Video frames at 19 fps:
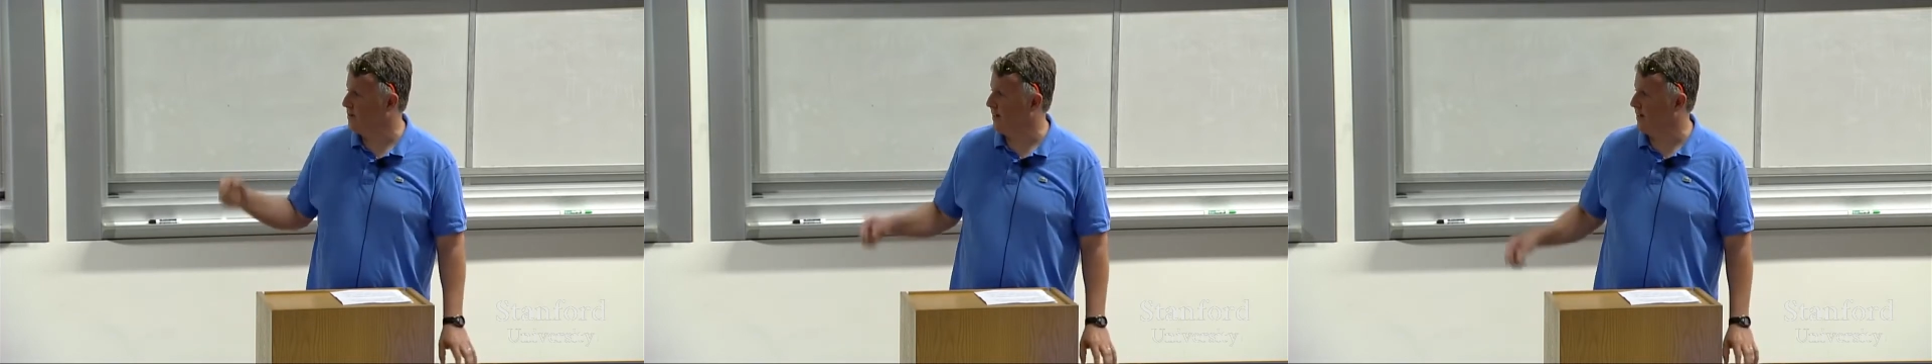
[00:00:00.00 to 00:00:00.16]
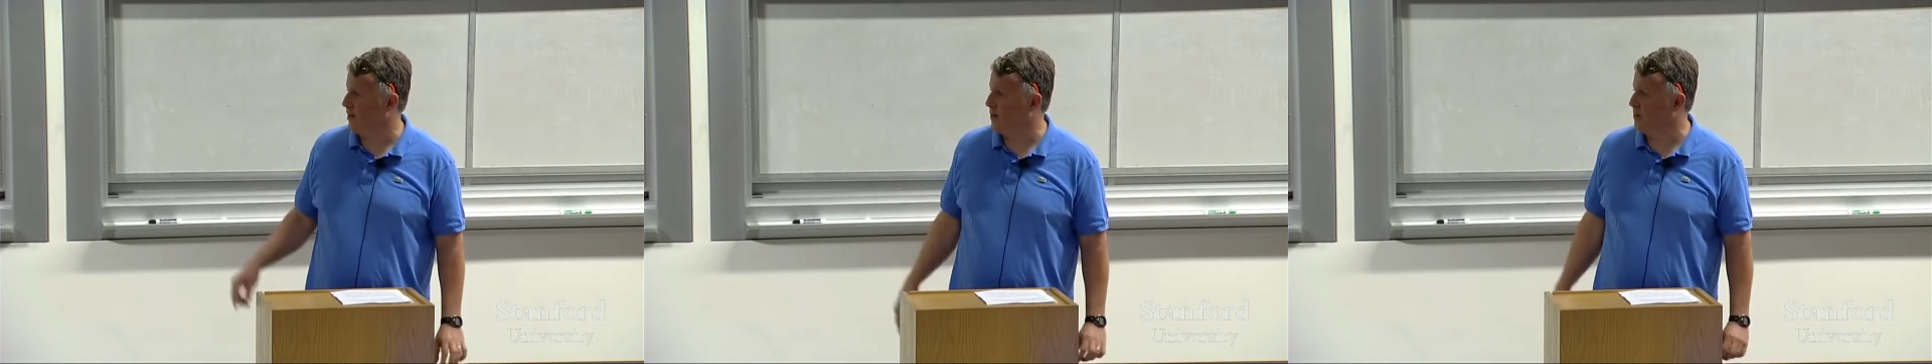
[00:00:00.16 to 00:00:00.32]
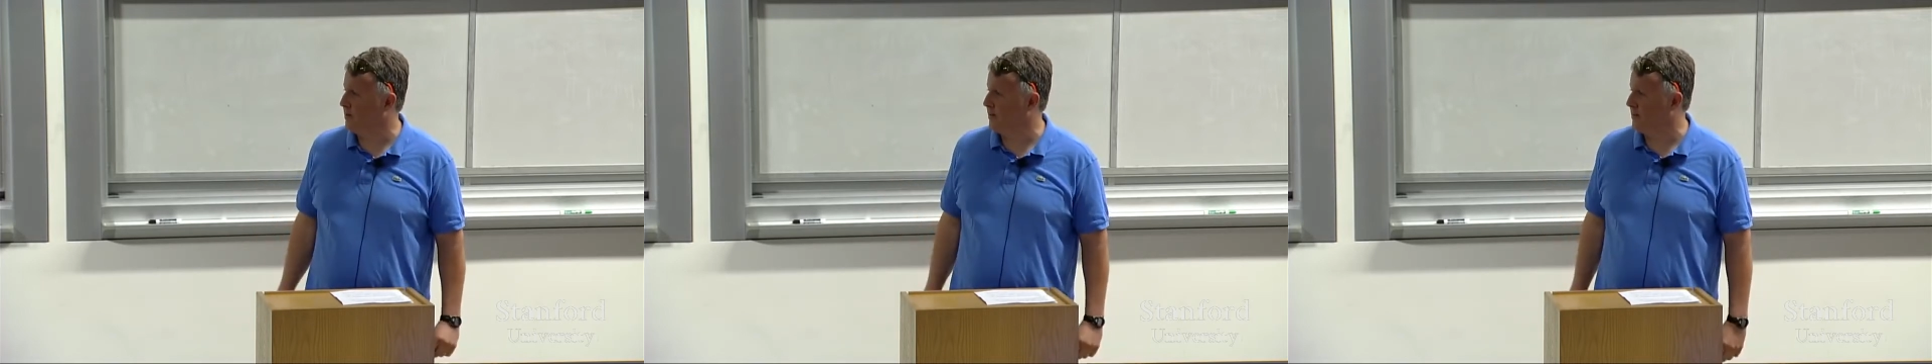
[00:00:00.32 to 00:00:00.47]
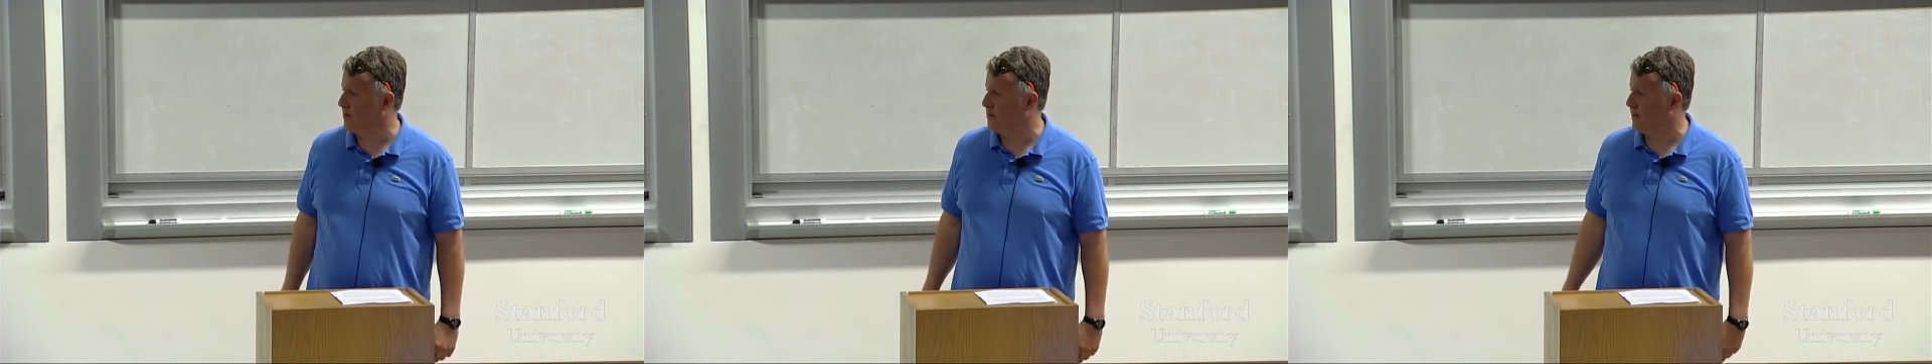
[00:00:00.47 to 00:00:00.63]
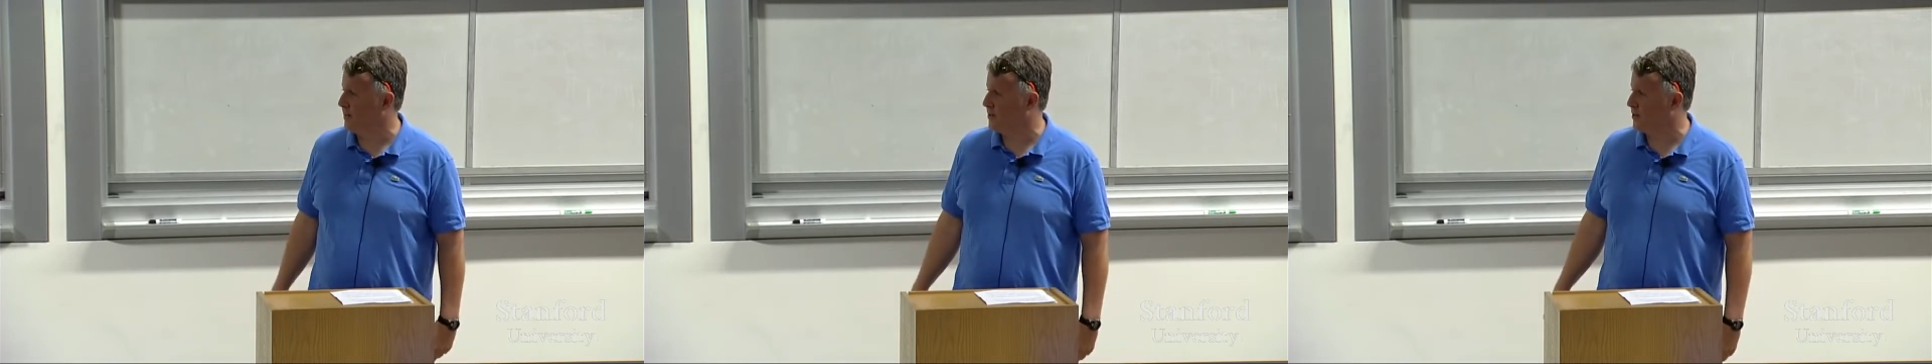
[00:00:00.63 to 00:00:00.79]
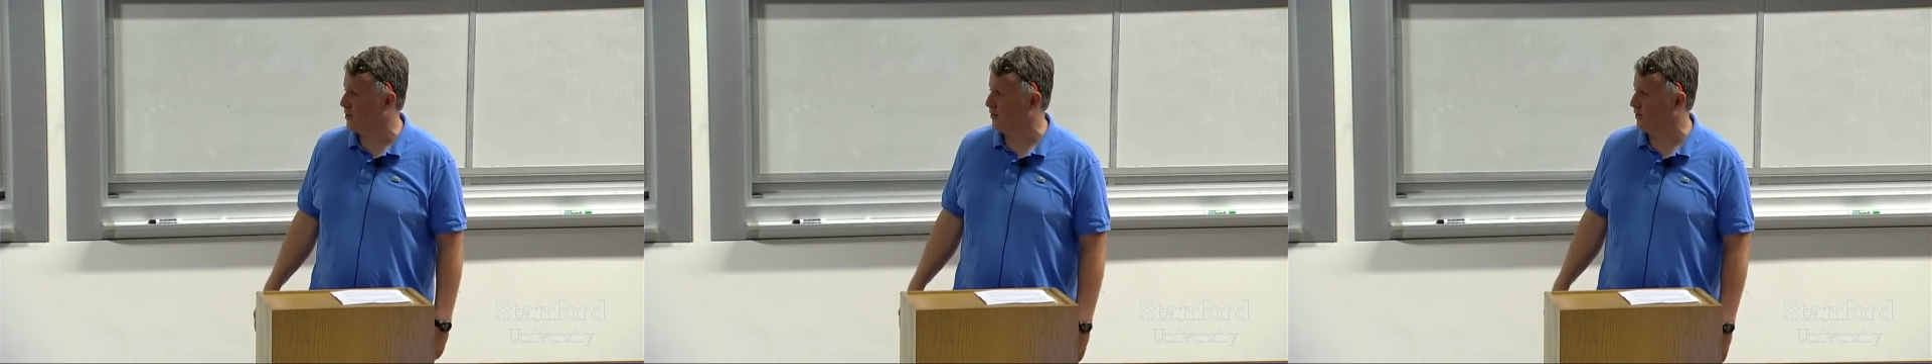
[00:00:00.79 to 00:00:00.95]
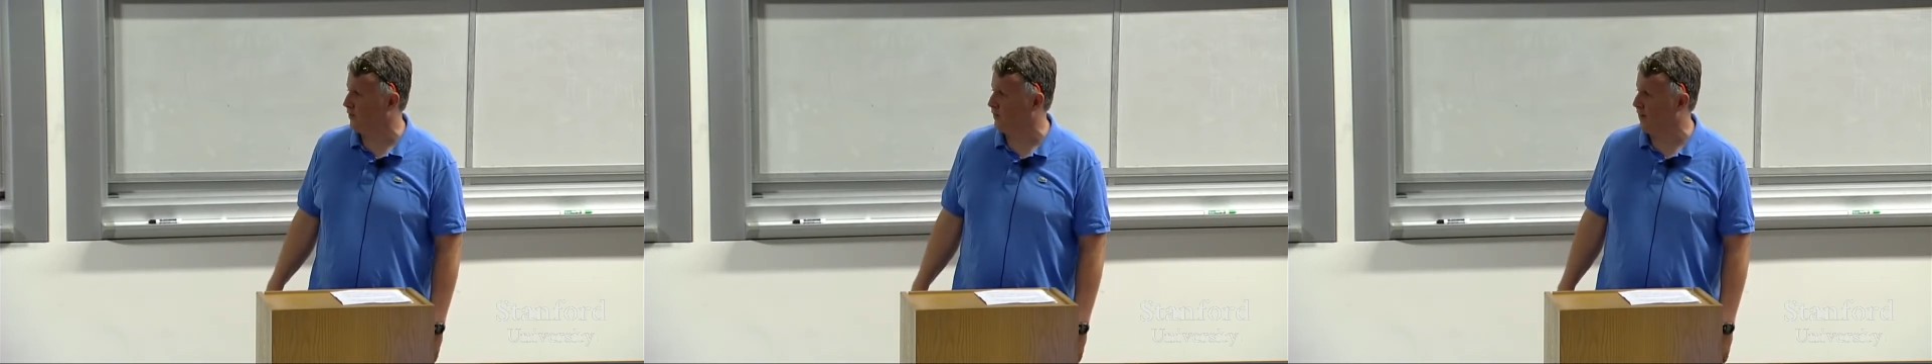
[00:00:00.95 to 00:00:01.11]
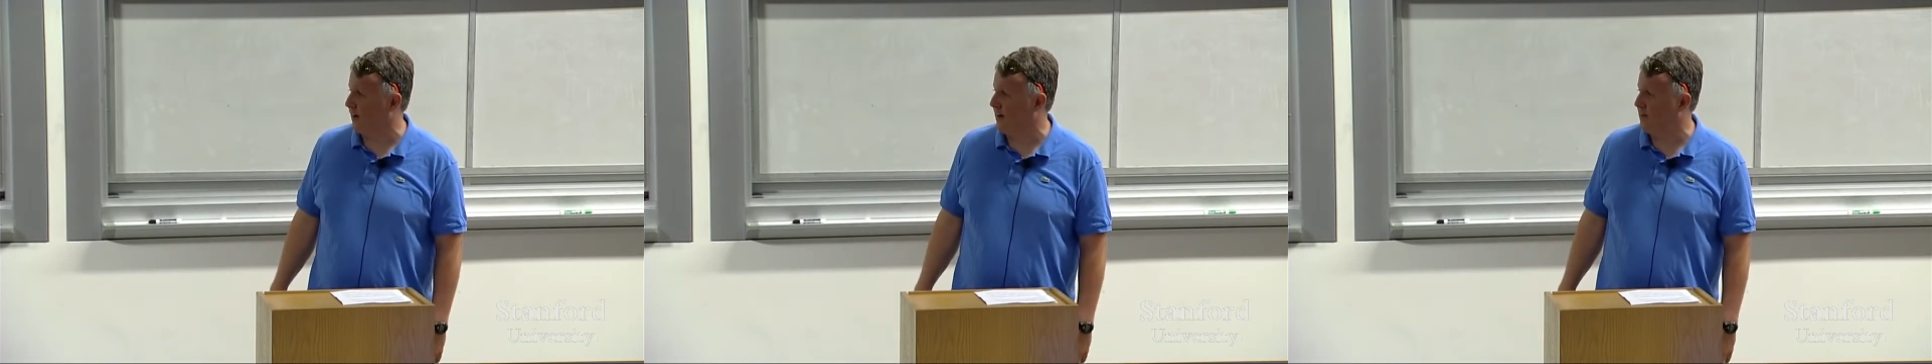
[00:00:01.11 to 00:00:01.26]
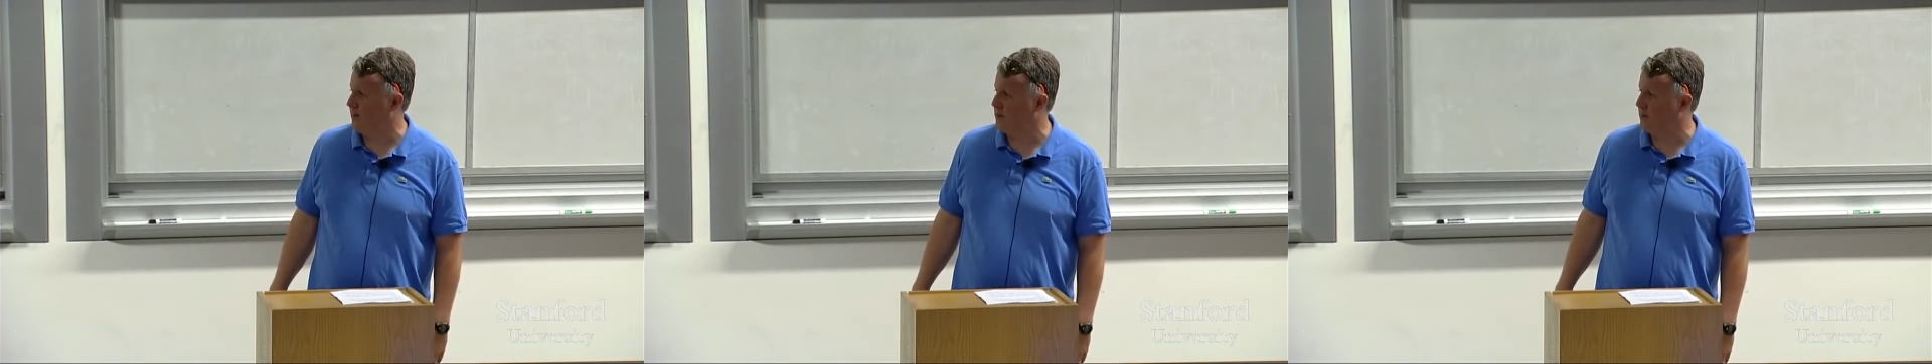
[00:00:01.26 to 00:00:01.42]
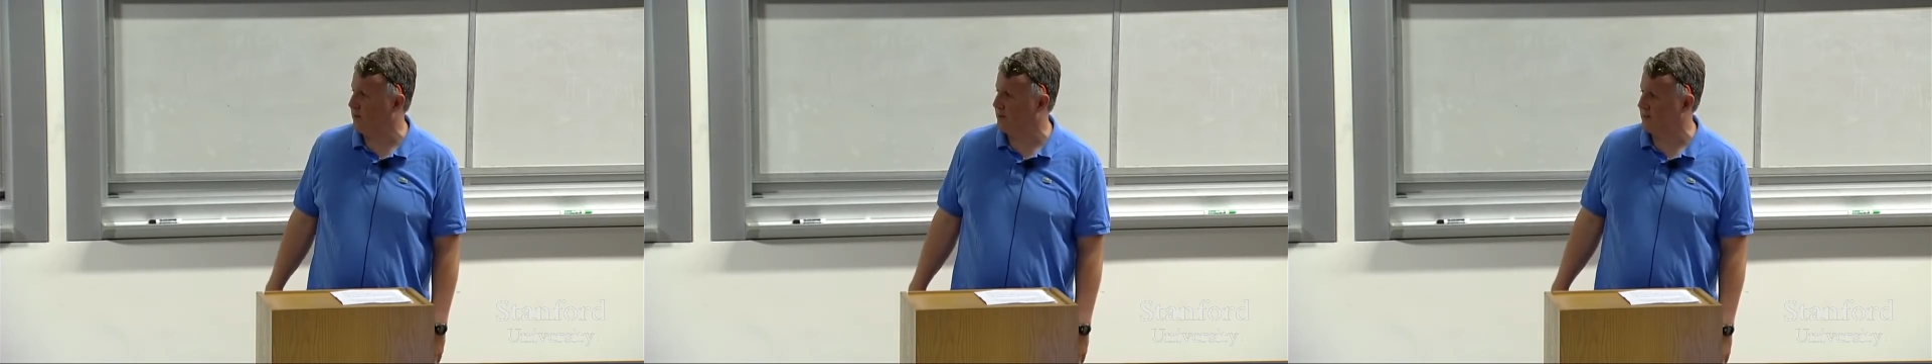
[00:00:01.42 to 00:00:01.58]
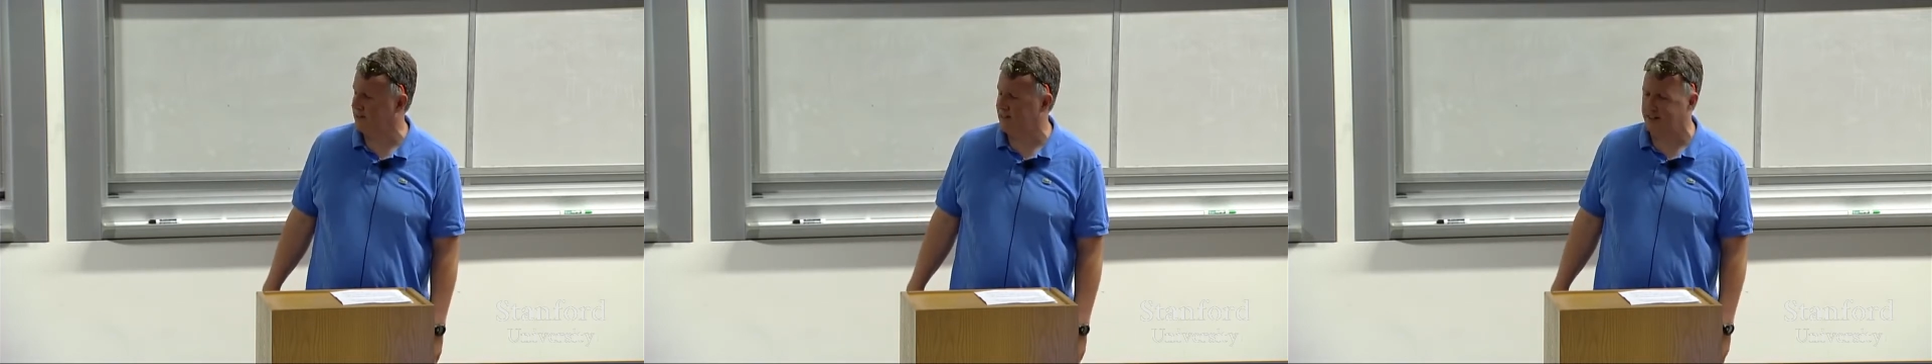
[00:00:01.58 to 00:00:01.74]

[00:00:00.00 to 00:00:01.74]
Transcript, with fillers: that Airbnb took five months